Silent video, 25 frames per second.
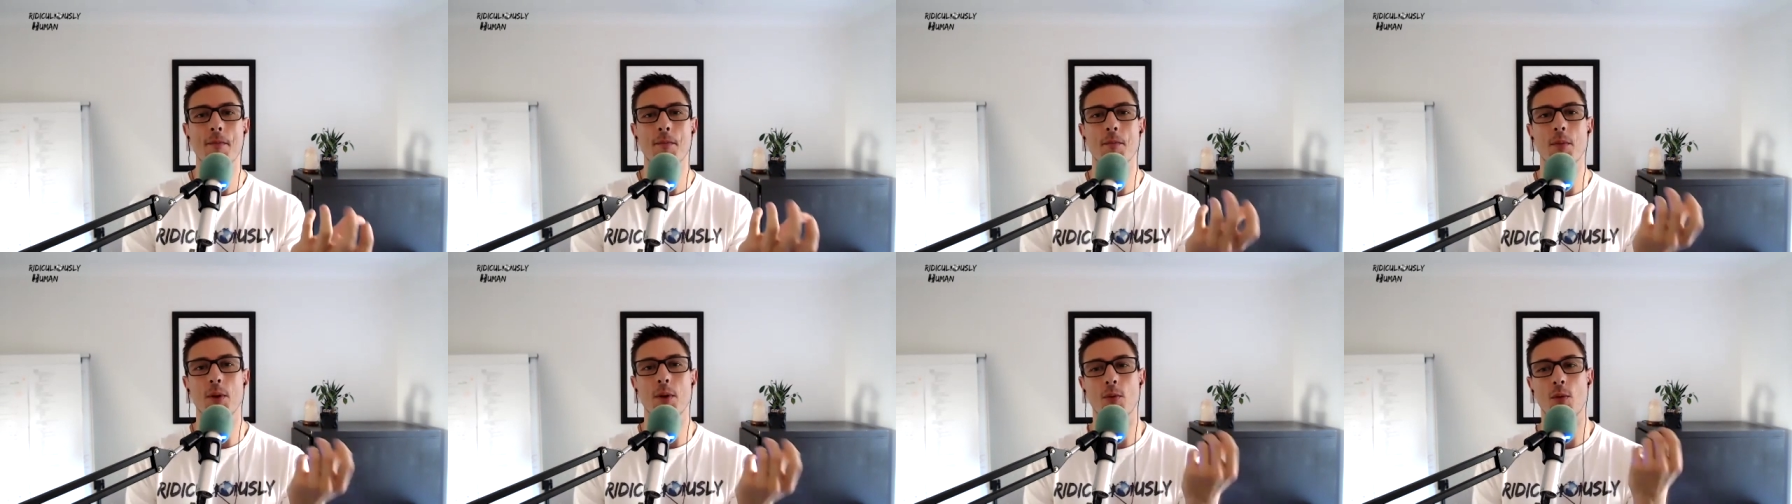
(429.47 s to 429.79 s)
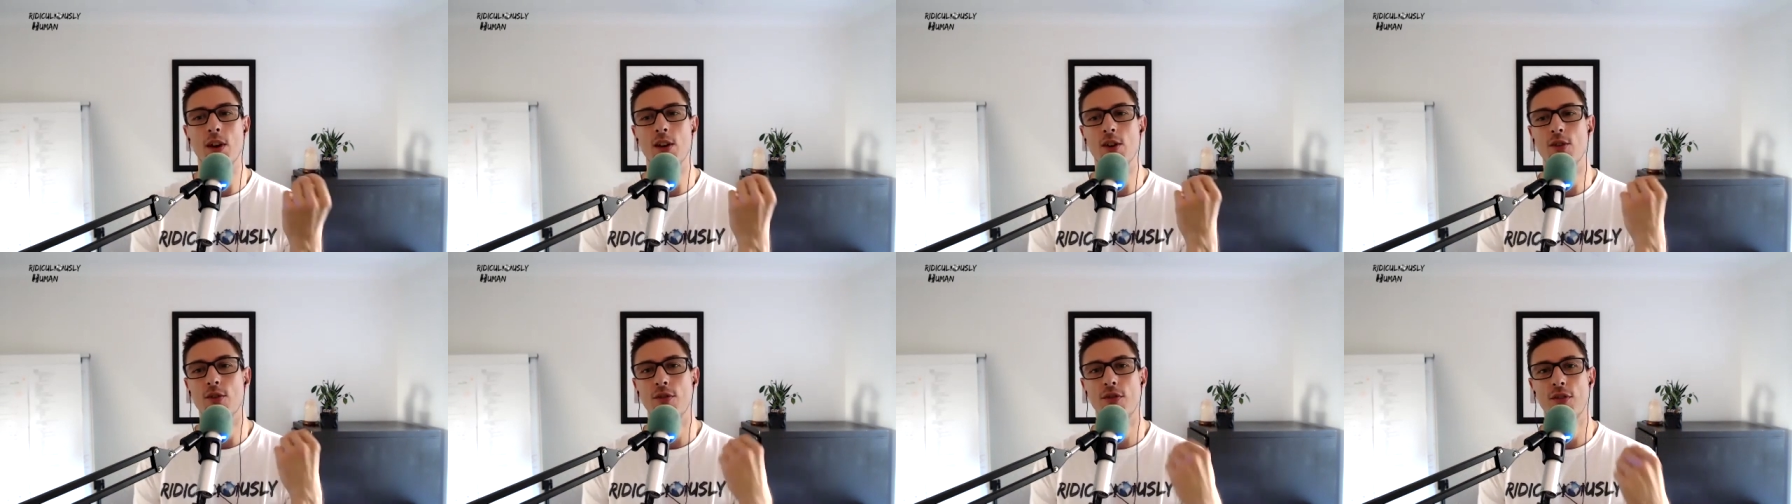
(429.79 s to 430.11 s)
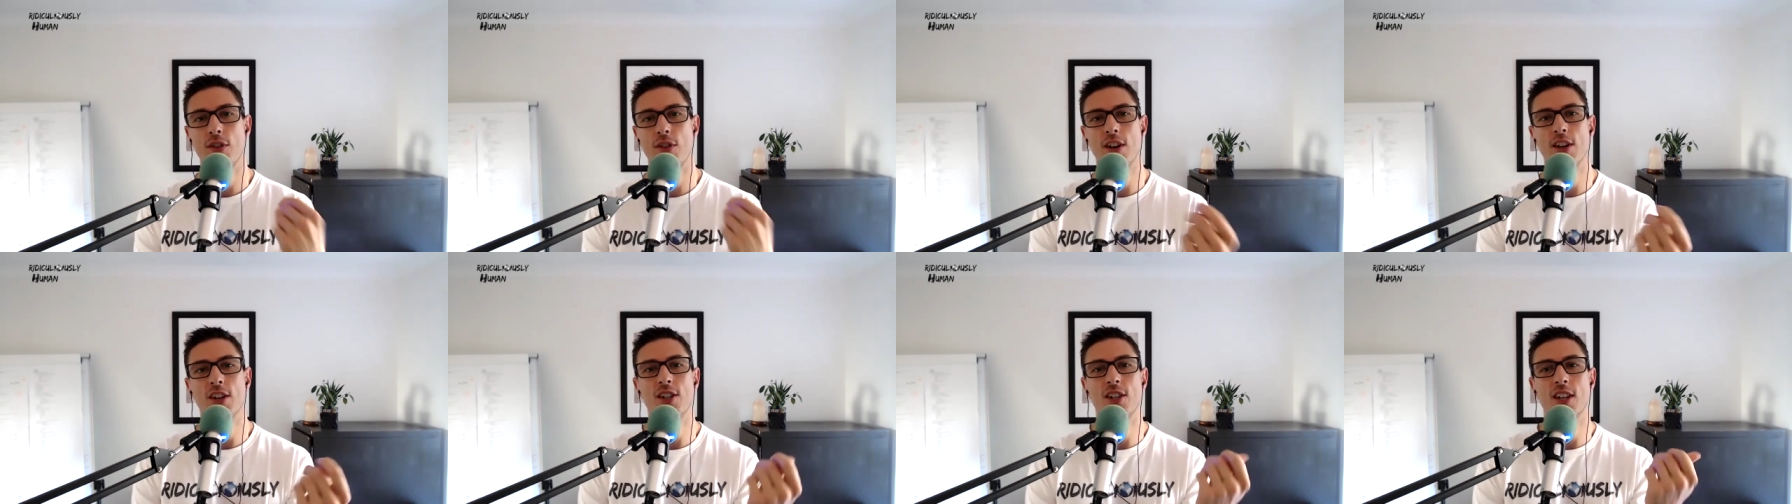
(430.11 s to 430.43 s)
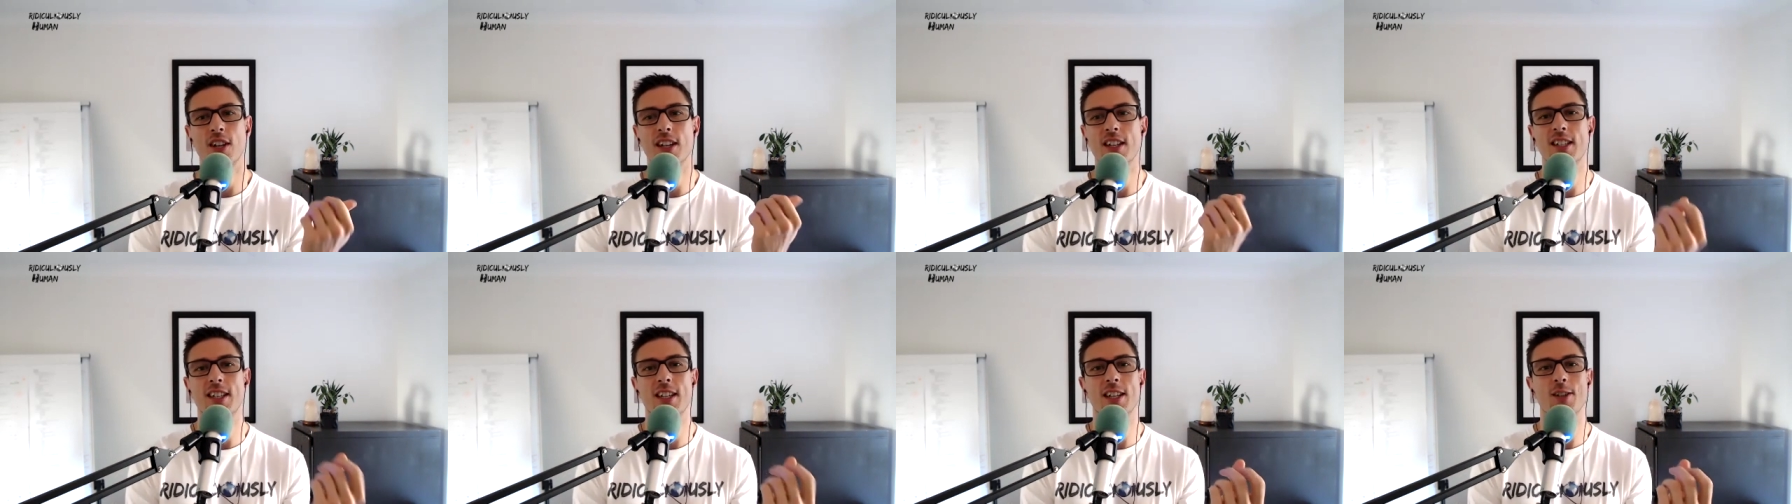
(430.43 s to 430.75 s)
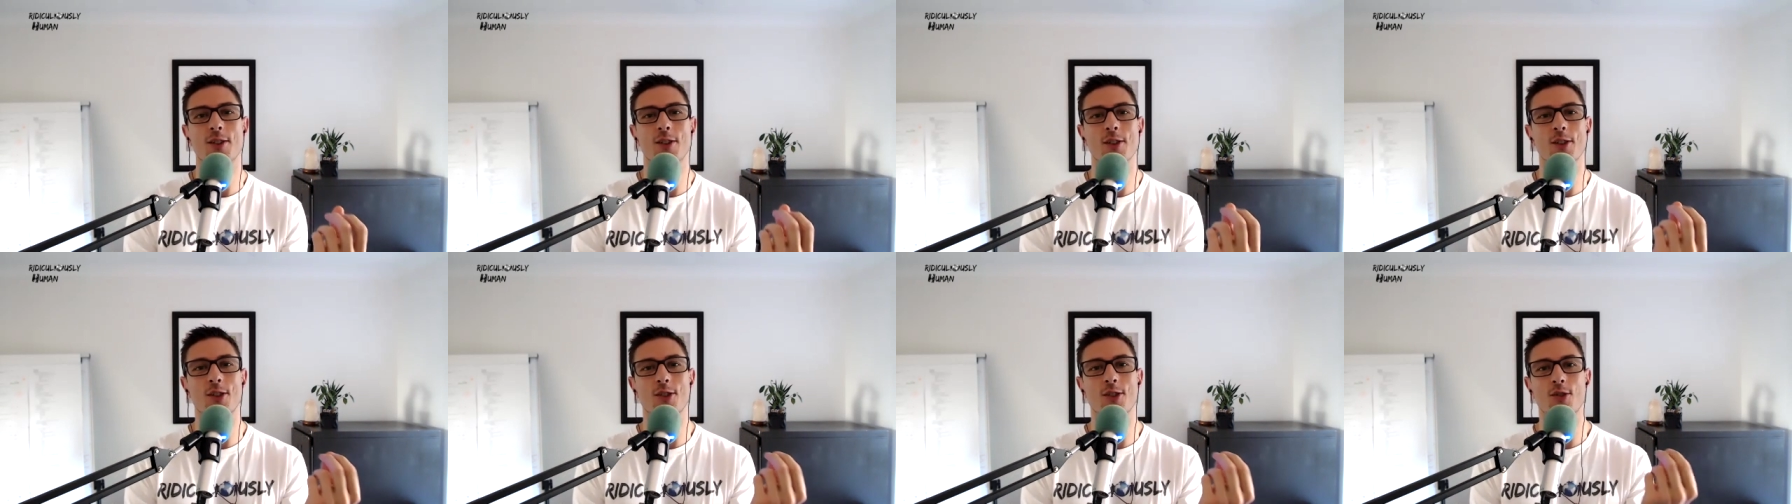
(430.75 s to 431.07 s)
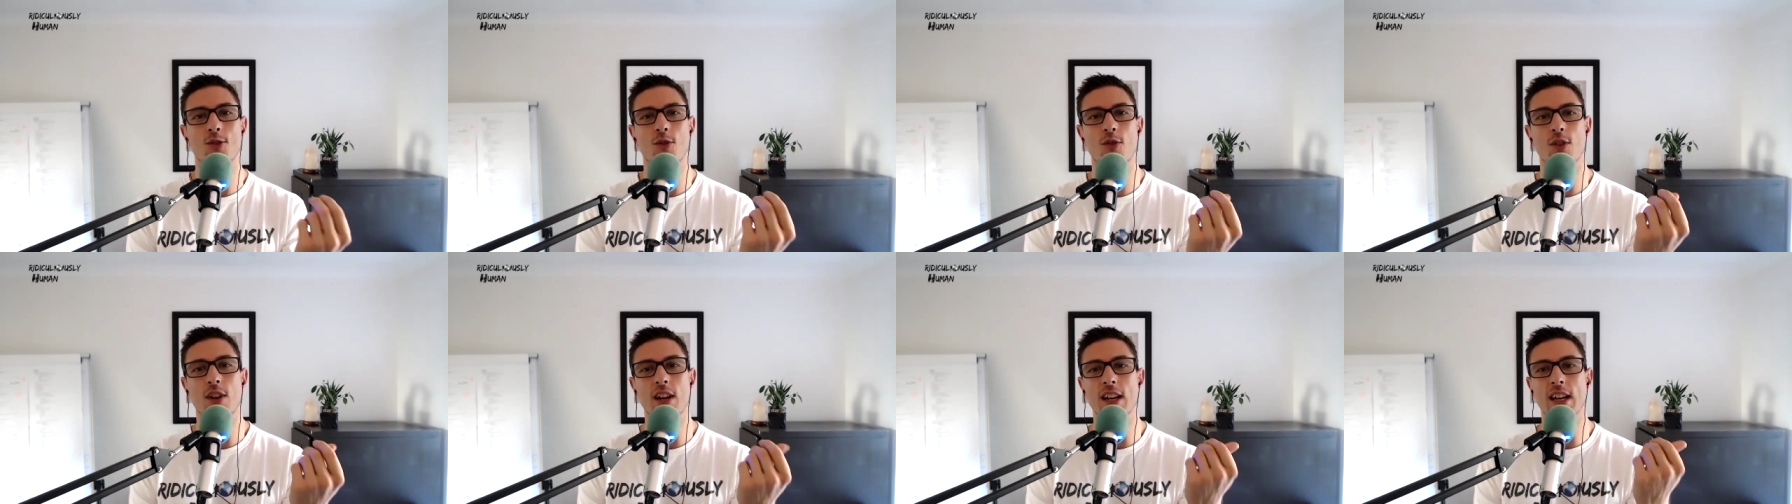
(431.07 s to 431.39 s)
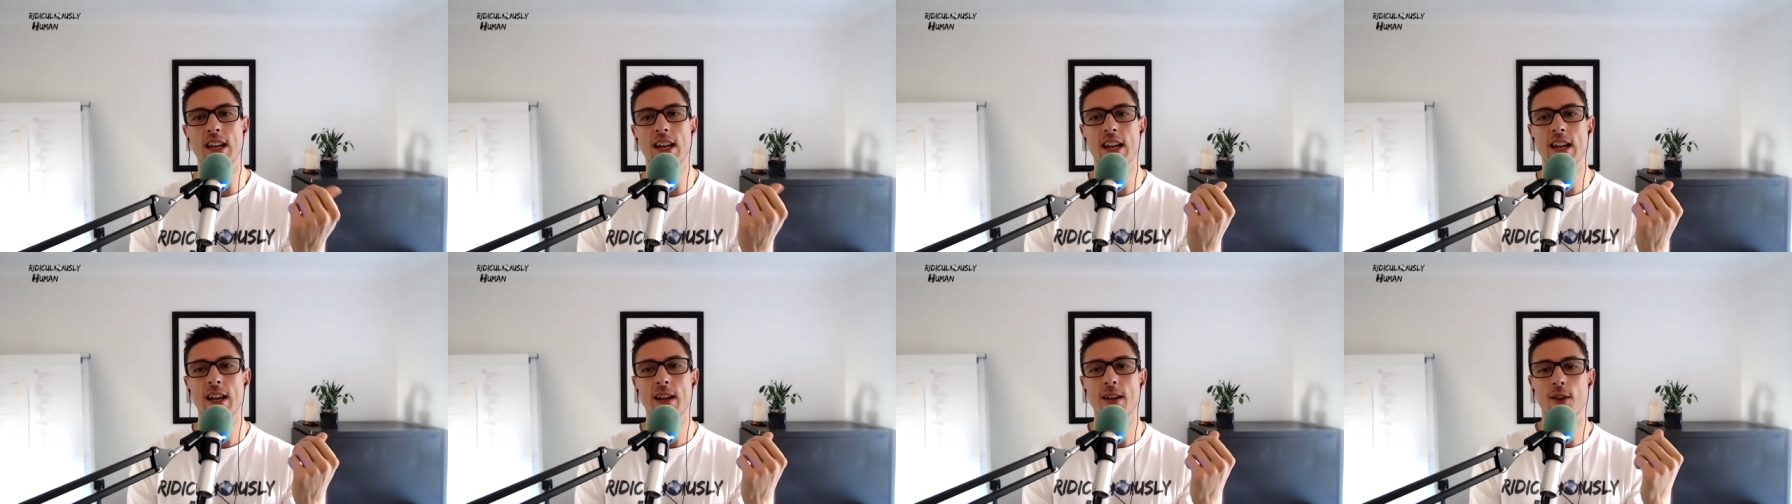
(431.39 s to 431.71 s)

But when you finish listening to the story,